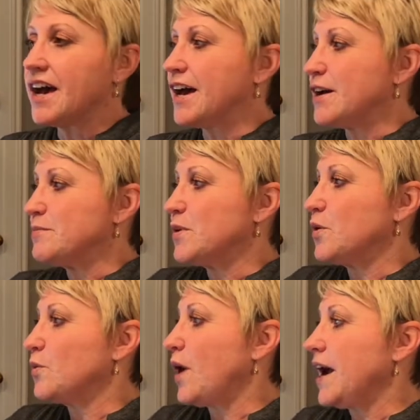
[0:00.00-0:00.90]
I
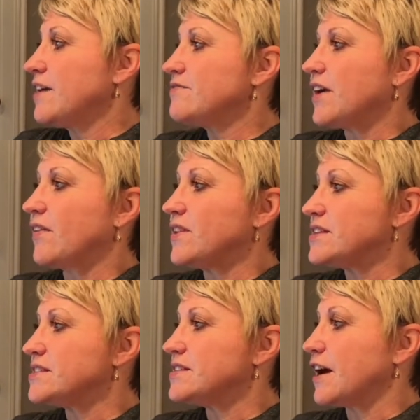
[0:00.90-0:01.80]
have found
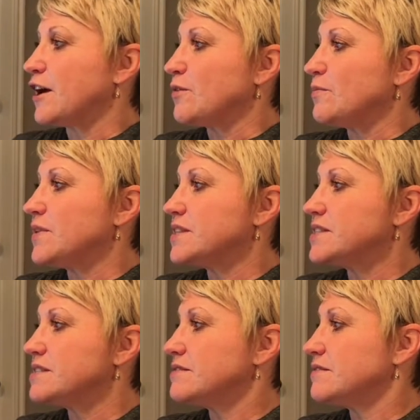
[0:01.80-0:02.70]
this
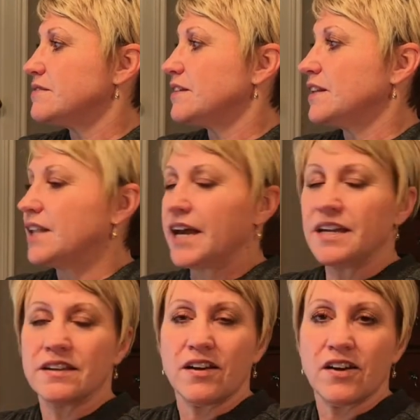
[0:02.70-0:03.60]
this
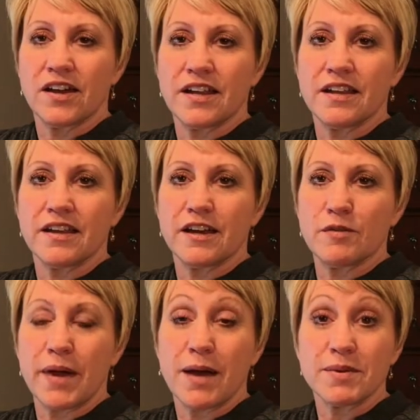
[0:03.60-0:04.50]
light on
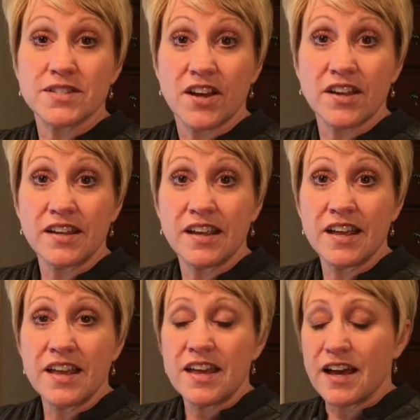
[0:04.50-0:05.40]
Amazon,
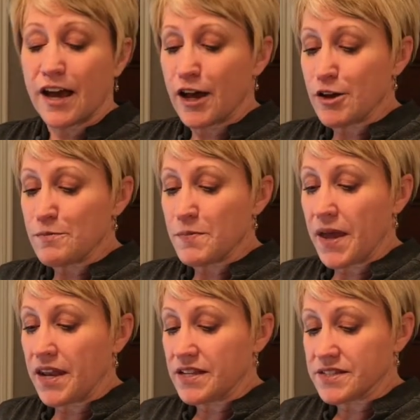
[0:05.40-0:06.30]

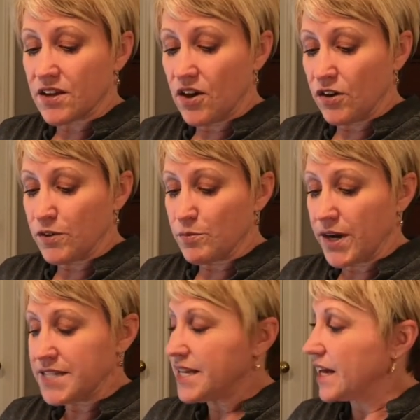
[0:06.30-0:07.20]
and it's called the
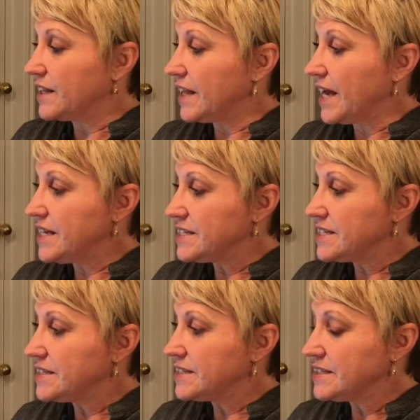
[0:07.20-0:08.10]
BrightTech Light
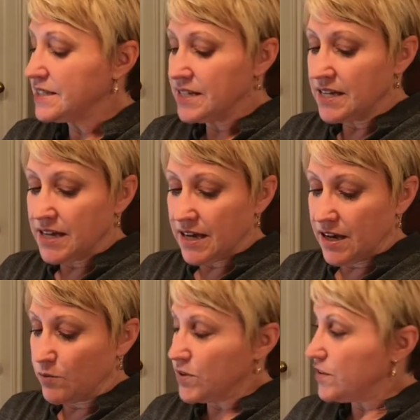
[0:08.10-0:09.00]

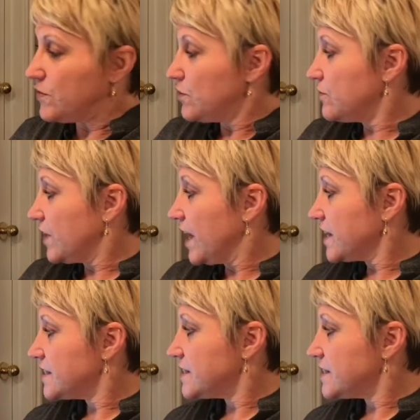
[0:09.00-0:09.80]
with a ViewFlex,